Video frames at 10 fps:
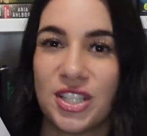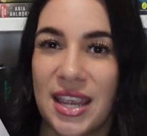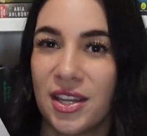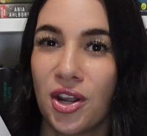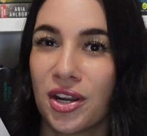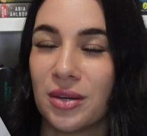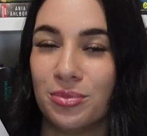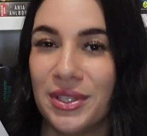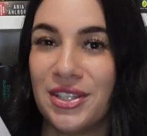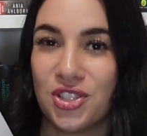taken on a
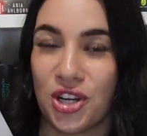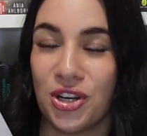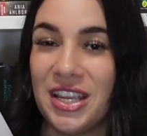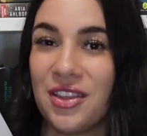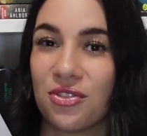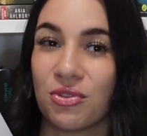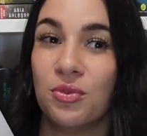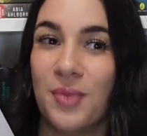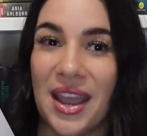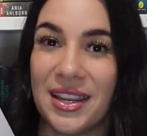complete journey
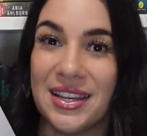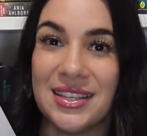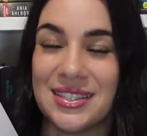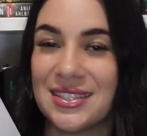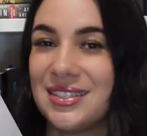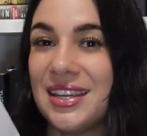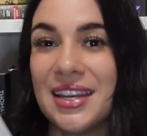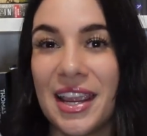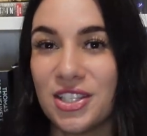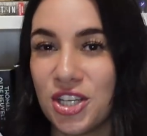through Maggie's
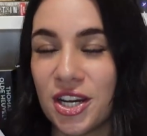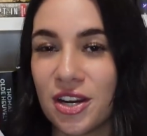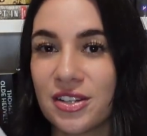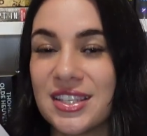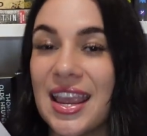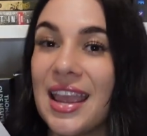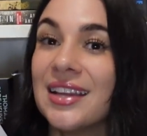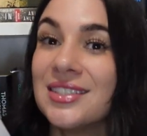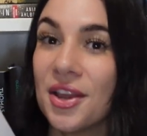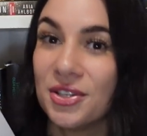teenage years
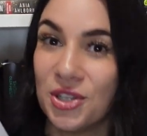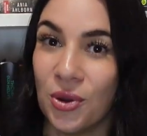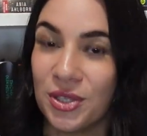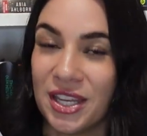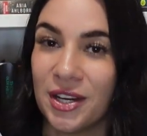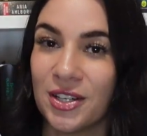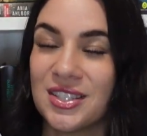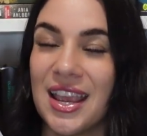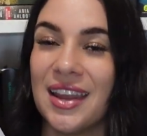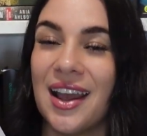and adult
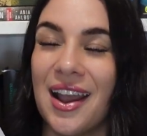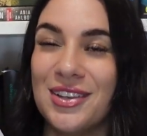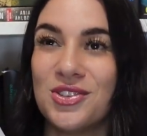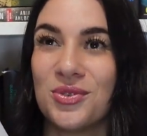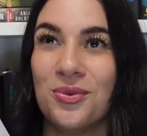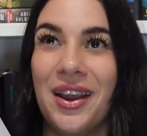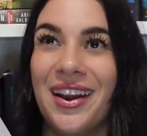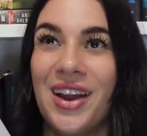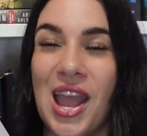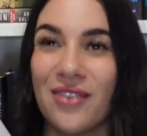years, and I
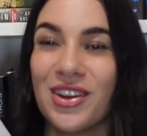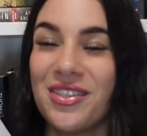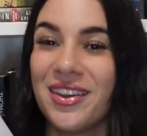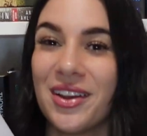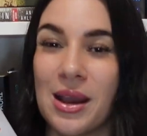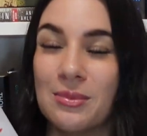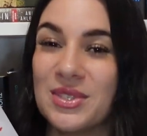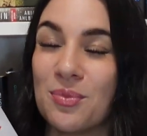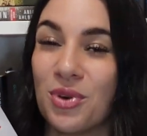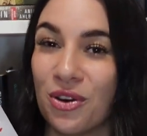swear everything
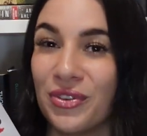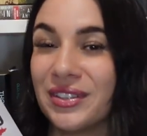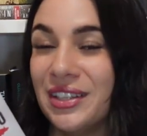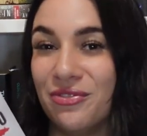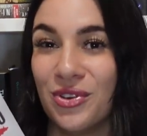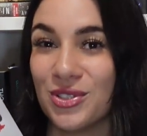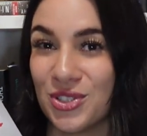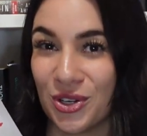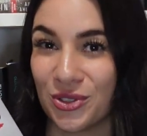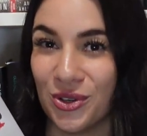comes perfectly full
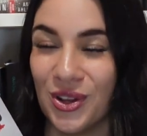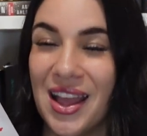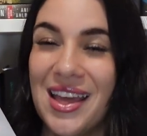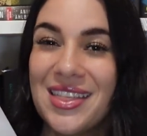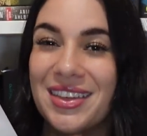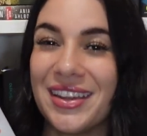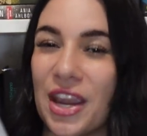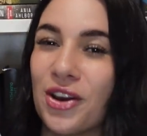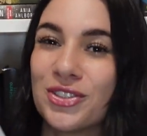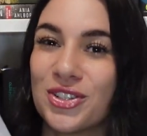circle. The
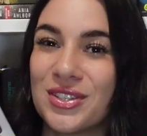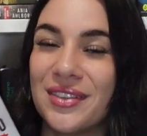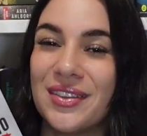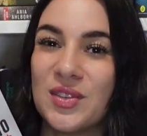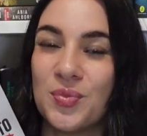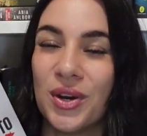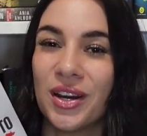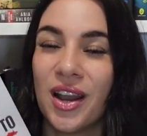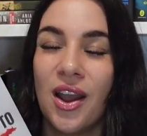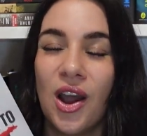characters in this
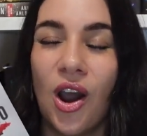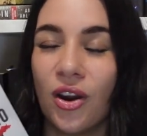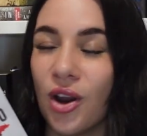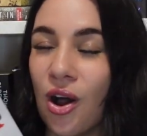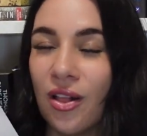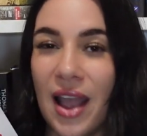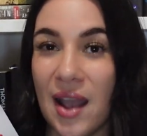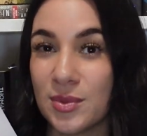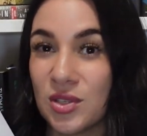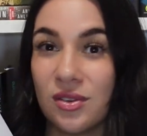book are all
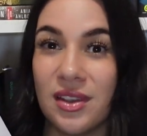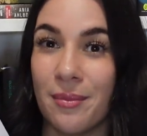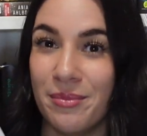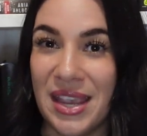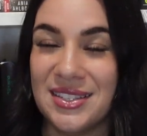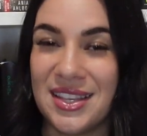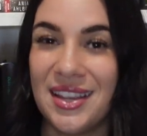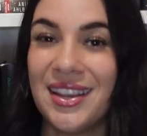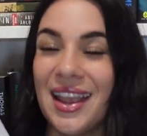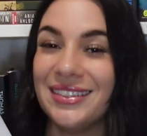absolutely
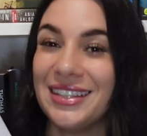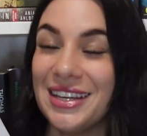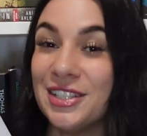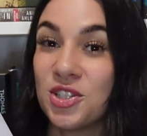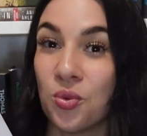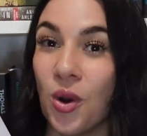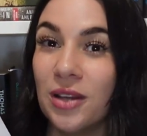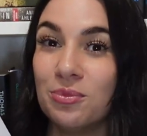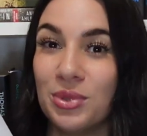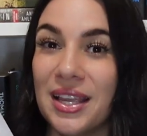amazing, and each
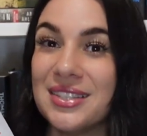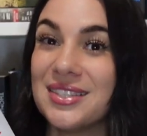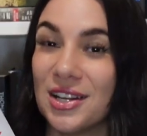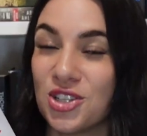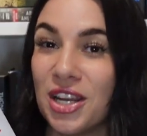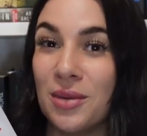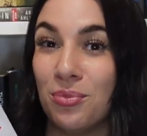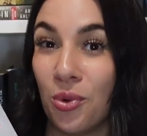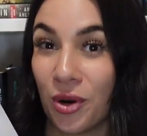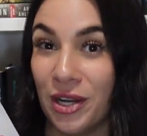one plays such an
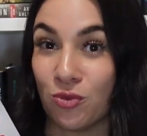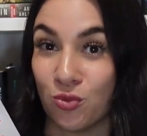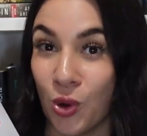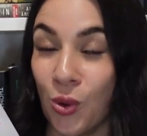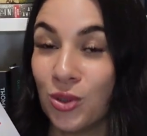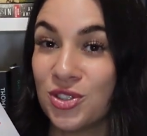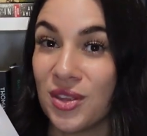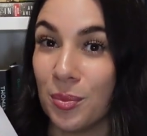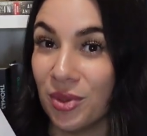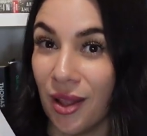important role
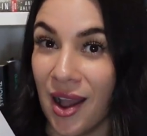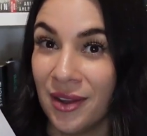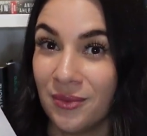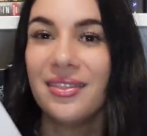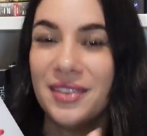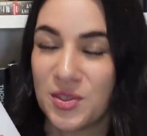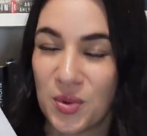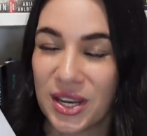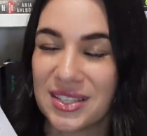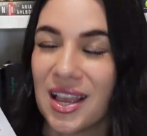to the plot. This
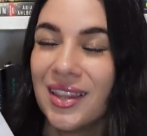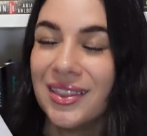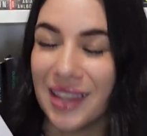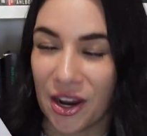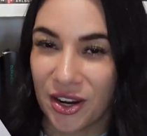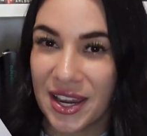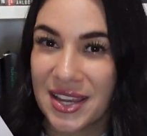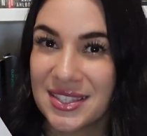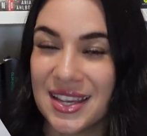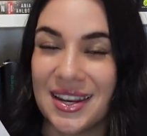book is
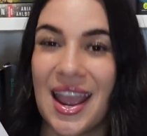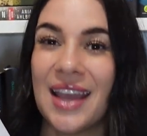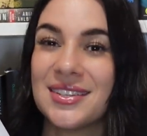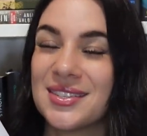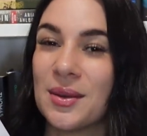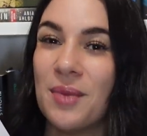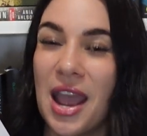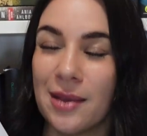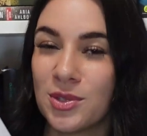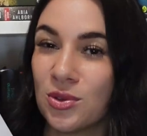hilarious. It had some
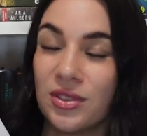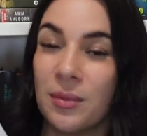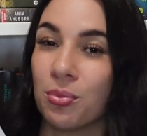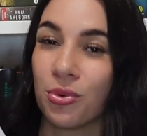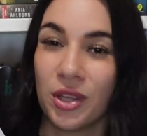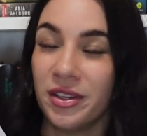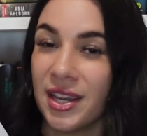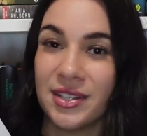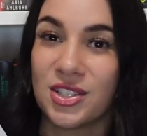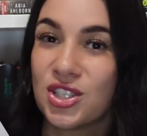absolutely
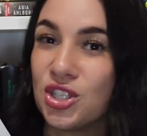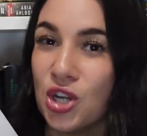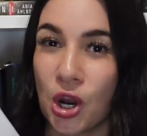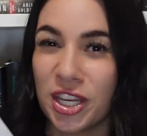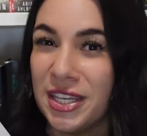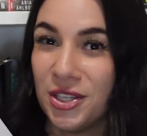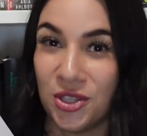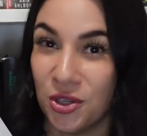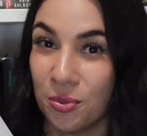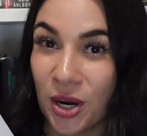brilliant, snarky
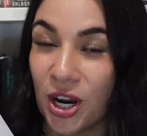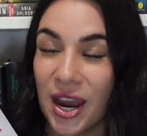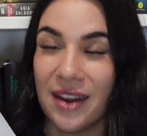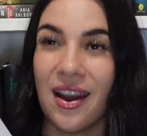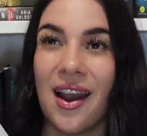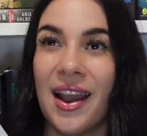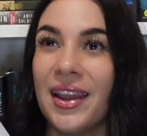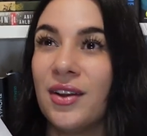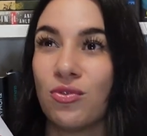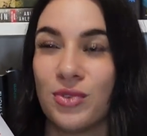humor, and
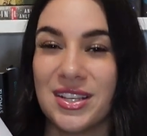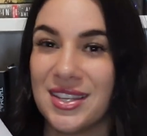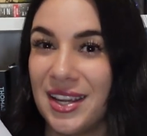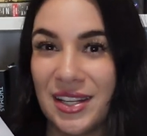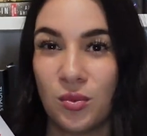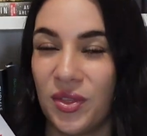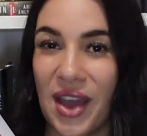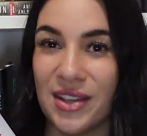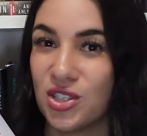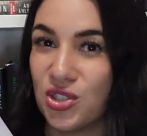I resonated with
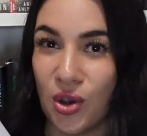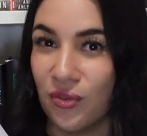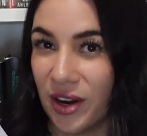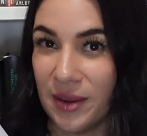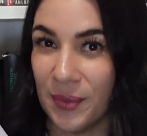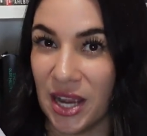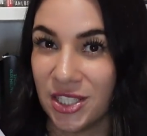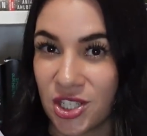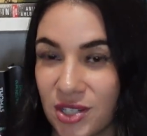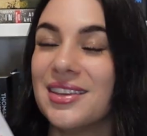that so very
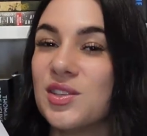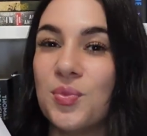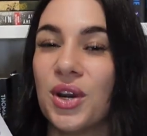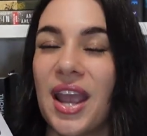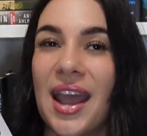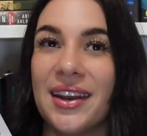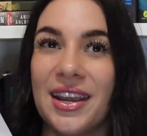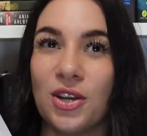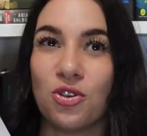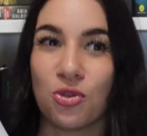much. This book had
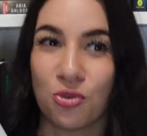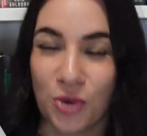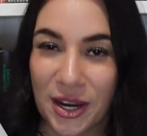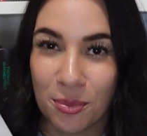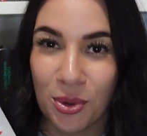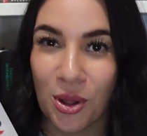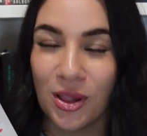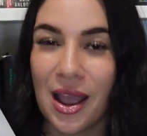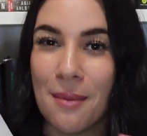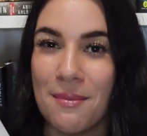
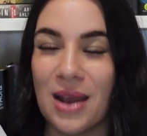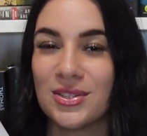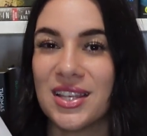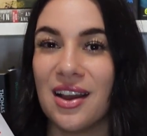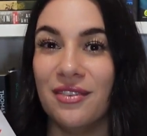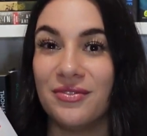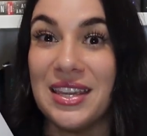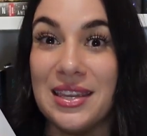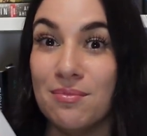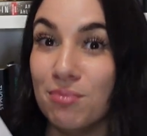incredible amounts of
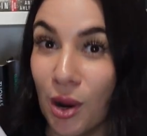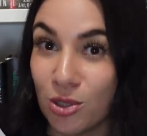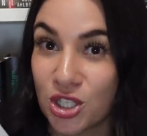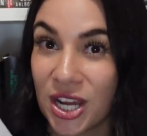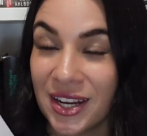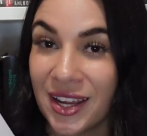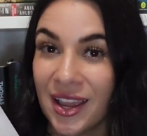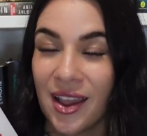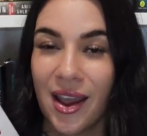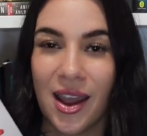emotion,
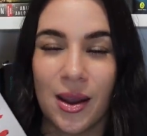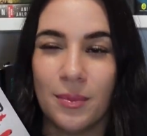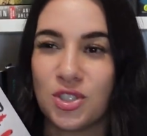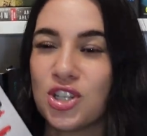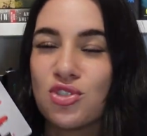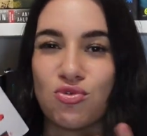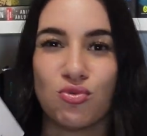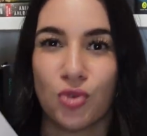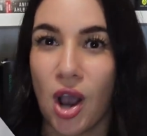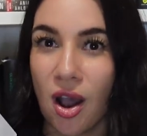just
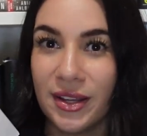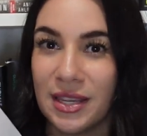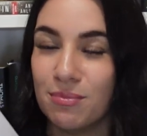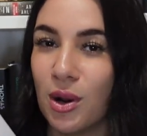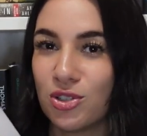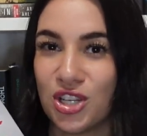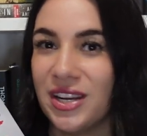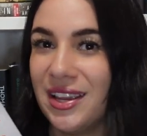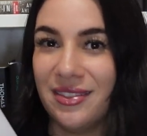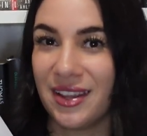raw emotion
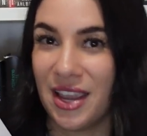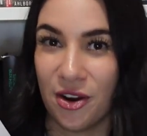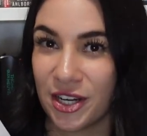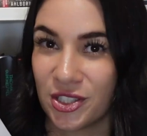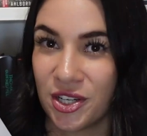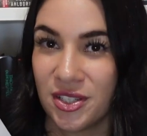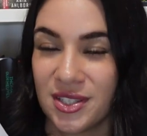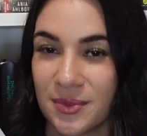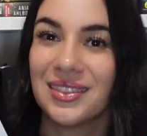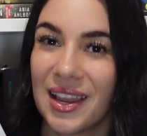in the
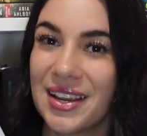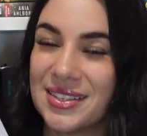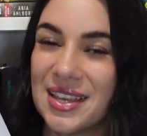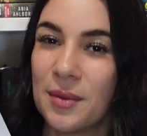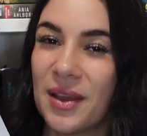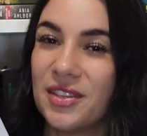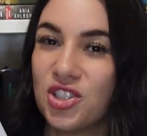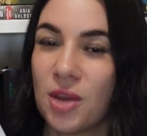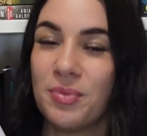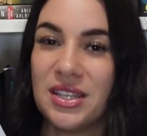characters. Like I said about the
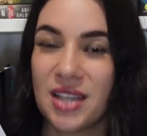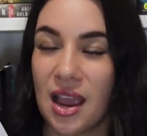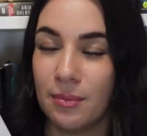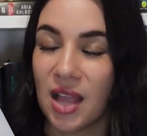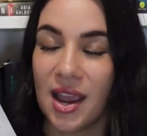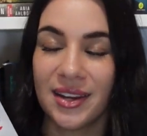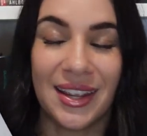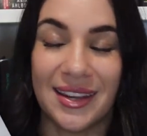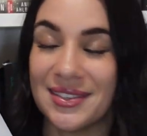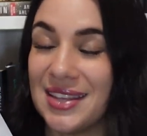jumpy timeline,
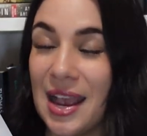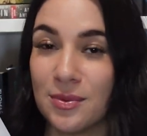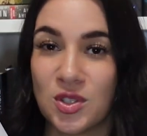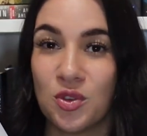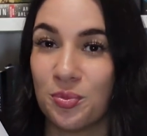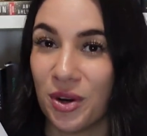it is absolute